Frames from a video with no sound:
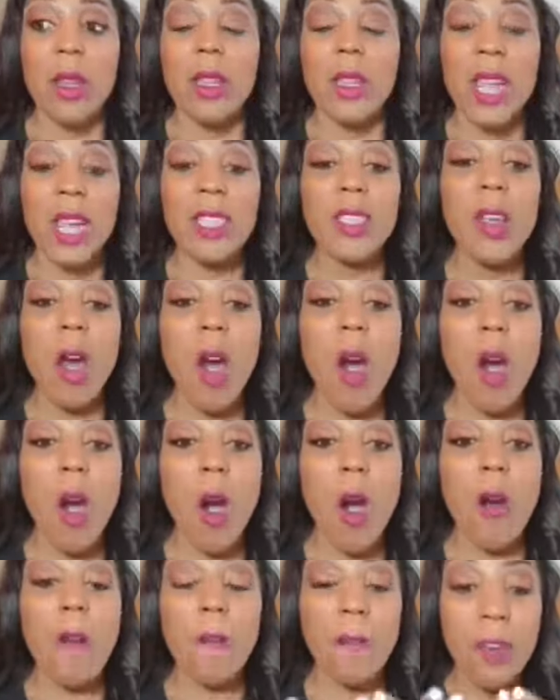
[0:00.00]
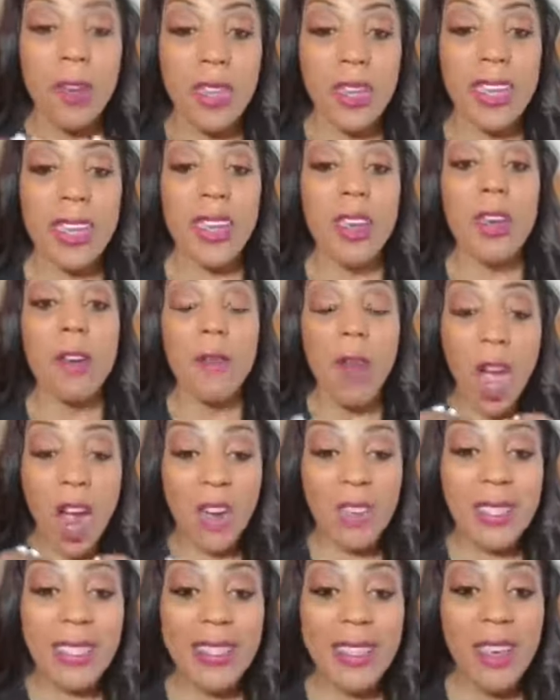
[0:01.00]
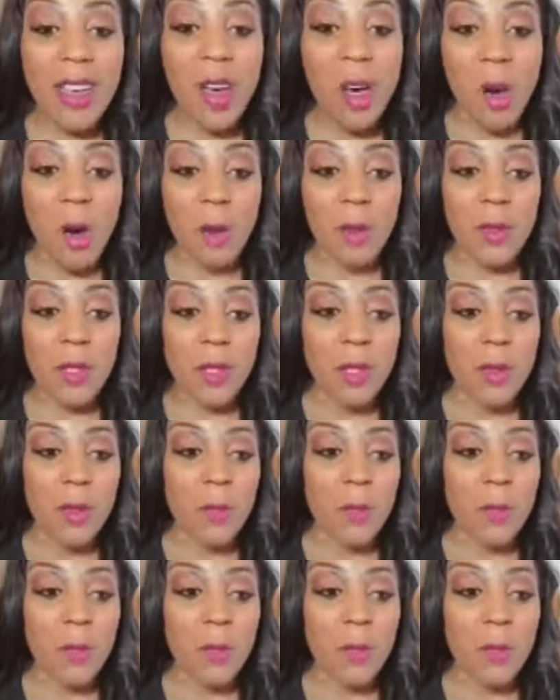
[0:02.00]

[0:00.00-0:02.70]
Let's all forgive ourselves.